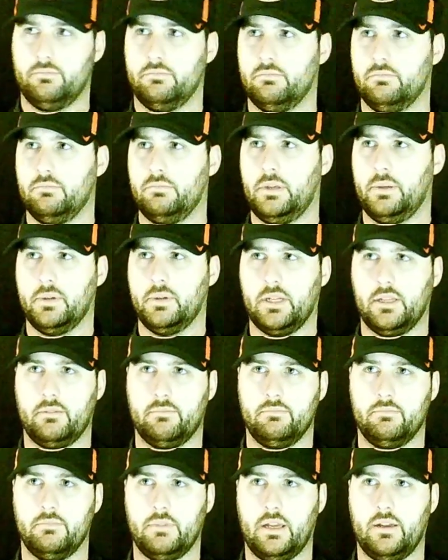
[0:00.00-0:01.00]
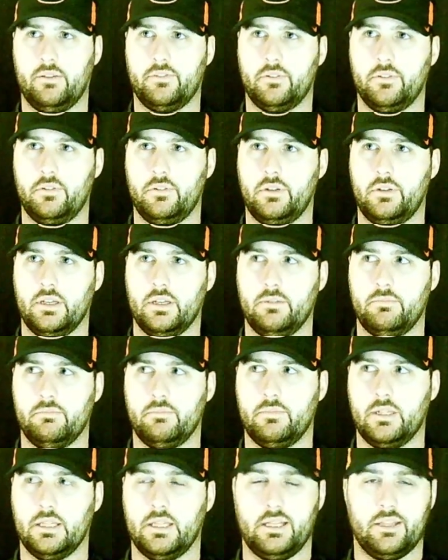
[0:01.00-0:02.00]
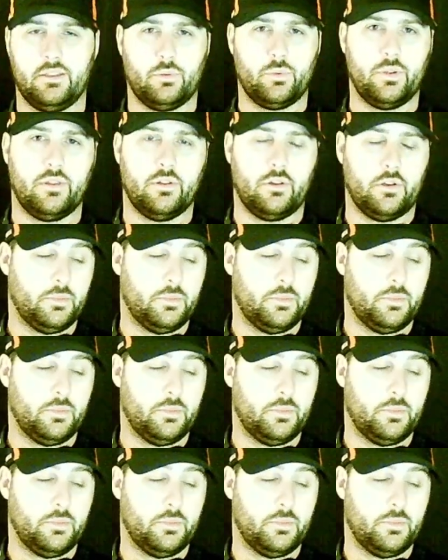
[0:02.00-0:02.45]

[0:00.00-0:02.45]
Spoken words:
maybe an afternoon game, like 3:30.